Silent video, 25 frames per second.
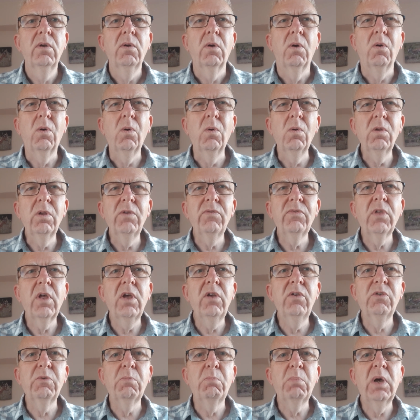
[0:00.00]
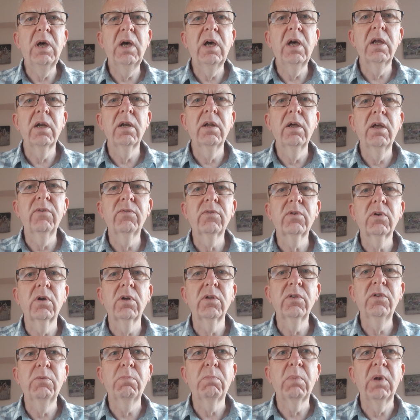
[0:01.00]
All of those are part of
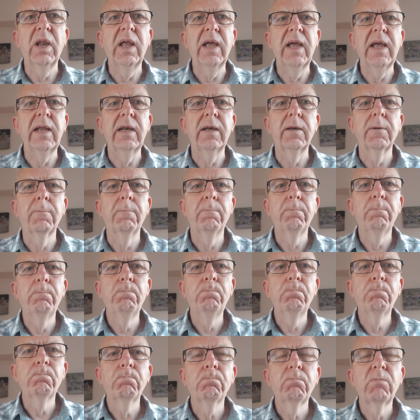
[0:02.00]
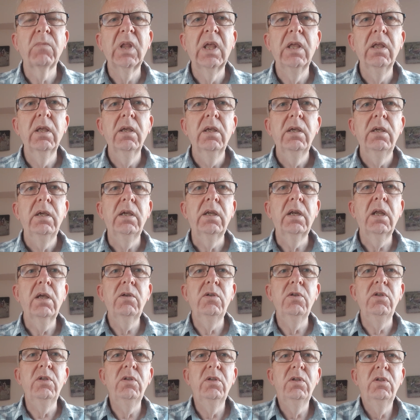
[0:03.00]
God's plan.
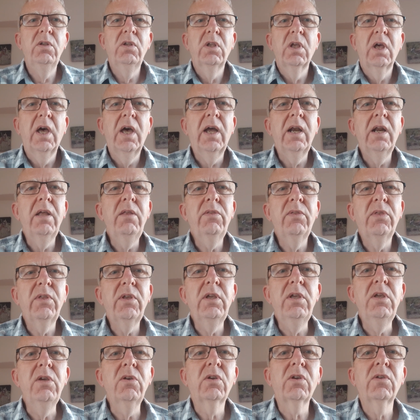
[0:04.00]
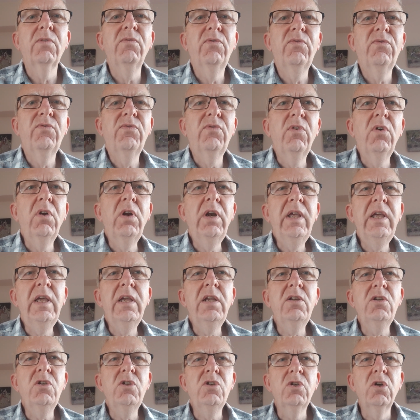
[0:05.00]
I don't think you can fully
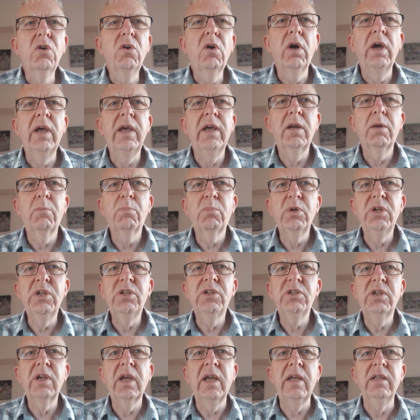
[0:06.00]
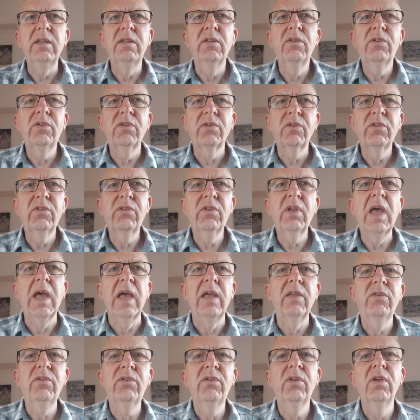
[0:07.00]
enjoy and appreciate
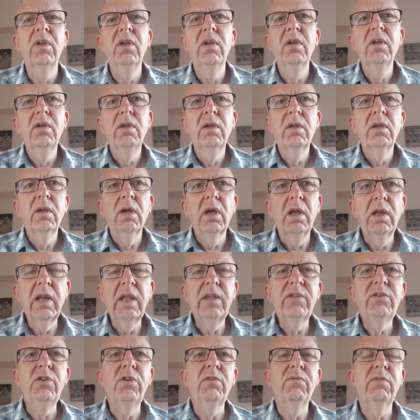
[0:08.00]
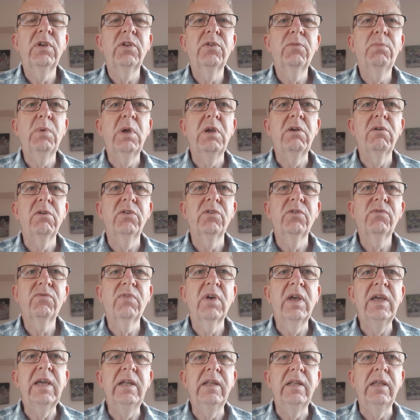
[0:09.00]
success unless you've experienced
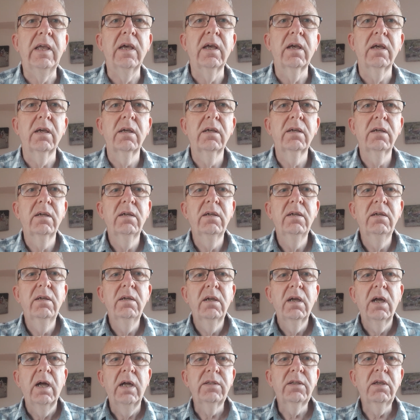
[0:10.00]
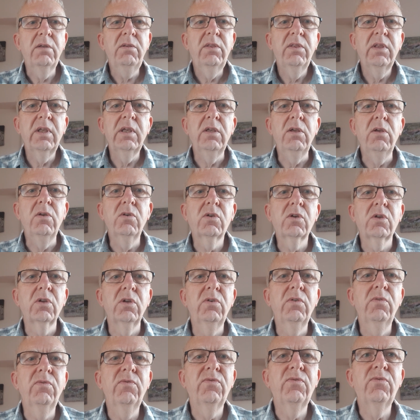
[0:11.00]
failure. I don't think you
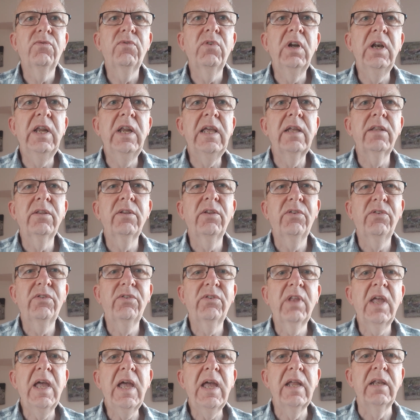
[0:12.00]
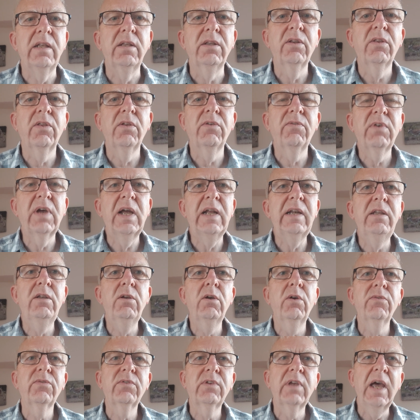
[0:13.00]
can fully understand the
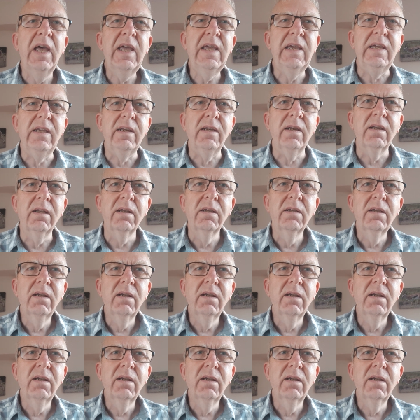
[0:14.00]
value of gain